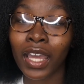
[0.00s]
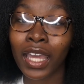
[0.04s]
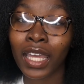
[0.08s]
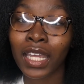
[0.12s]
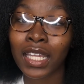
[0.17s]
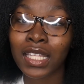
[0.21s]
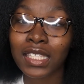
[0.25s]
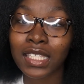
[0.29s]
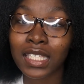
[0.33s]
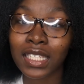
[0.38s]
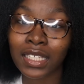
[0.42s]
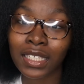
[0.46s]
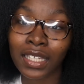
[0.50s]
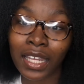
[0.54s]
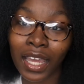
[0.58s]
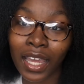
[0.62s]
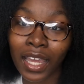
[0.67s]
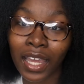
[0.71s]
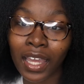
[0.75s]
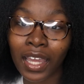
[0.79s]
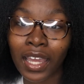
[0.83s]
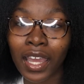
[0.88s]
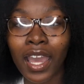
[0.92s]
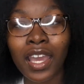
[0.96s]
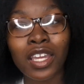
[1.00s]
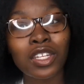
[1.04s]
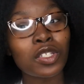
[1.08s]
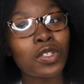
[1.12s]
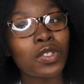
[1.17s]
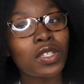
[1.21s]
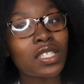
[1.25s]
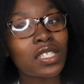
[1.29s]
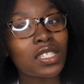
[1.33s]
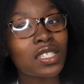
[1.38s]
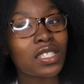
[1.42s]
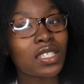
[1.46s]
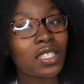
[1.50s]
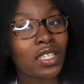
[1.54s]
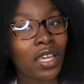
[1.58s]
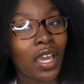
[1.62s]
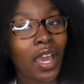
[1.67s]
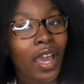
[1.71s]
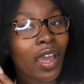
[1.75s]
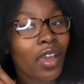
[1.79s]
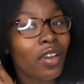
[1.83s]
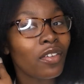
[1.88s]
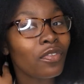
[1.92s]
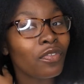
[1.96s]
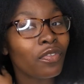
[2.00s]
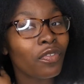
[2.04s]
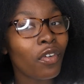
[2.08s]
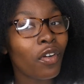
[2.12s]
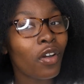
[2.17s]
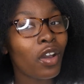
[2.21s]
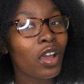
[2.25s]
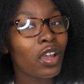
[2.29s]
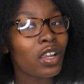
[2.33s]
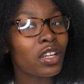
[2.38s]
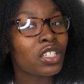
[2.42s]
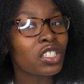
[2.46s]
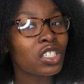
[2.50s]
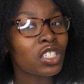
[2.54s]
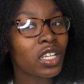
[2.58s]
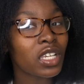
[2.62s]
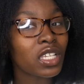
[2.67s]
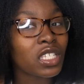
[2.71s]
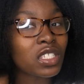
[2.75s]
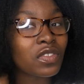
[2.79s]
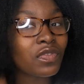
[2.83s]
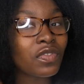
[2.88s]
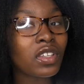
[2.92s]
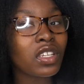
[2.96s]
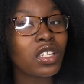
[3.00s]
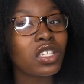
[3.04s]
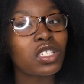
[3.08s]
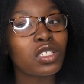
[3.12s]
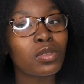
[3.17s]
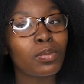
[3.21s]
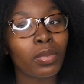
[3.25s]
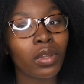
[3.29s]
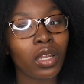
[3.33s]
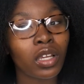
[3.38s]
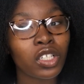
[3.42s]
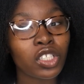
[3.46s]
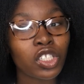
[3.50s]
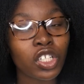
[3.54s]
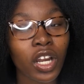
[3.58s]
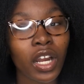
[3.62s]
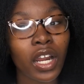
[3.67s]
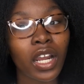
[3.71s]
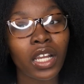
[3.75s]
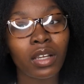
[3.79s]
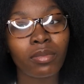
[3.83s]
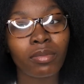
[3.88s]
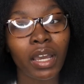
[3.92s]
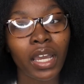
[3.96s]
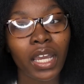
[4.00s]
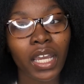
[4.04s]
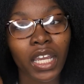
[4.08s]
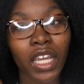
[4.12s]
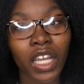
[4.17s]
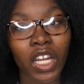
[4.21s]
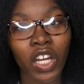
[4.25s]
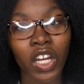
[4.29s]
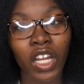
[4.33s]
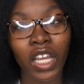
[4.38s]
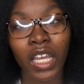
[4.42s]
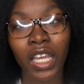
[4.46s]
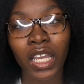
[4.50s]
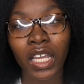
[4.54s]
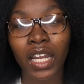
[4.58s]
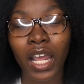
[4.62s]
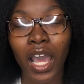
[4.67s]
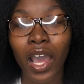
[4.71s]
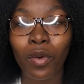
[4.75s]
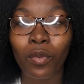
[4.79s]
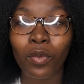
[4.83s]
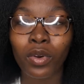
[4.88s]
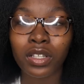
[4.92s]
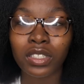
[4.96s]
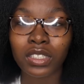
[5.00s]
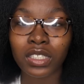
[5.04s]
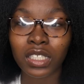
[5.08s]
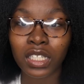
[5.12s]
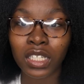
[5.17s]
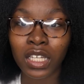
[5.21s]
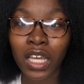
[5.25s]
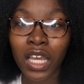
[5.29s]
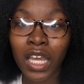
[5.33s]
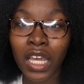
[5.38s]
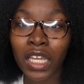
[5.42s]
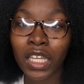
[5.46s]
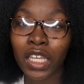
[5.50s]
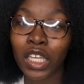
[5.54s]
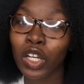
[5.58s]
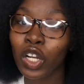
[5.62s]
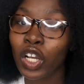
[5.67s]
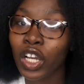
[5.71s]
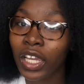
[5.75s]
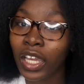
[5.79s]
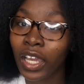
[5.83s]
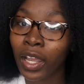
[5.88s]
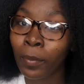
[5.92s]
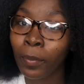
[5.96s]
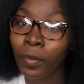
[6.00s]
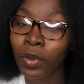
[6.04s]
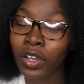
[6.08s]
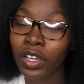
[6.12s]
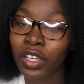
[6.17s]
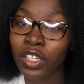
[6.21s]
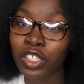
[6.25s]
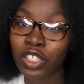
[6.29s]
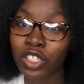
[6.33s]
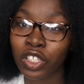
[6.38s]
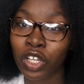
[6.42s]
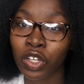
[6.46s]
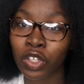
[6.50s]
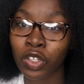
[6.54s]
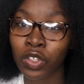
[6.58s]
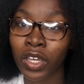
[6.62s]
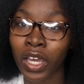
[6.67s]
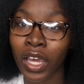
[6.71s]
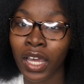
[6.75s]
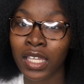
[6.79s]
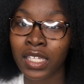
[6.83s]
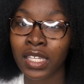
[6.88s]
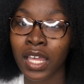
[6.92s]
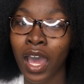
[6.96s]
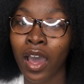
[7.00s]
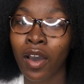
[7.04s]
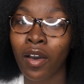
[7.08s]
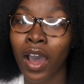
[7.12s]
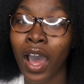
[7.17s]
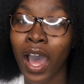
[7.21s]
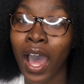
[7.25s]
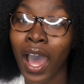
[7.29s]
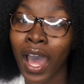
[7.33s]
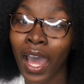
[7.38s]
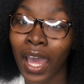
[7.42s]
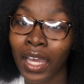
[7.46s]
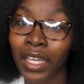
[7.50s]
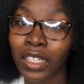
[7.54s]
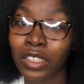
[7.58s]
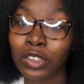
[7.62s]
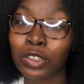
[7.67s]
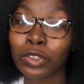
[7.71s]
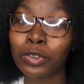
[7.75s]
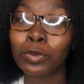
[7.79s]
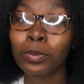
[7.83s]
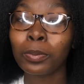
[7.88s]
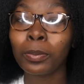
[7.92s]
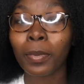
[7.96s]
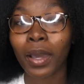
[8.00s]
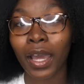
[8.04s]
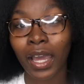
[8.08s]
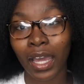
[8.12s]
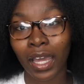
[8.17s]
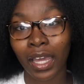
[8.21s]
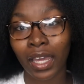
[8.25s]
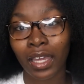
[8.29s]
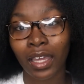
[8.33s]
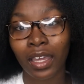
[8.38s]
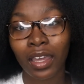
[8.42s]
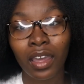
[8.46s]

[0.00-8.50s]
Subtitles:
And today, as you can see, I have just finished blow drying my hair, and I want to get on camera and show you guys how I do my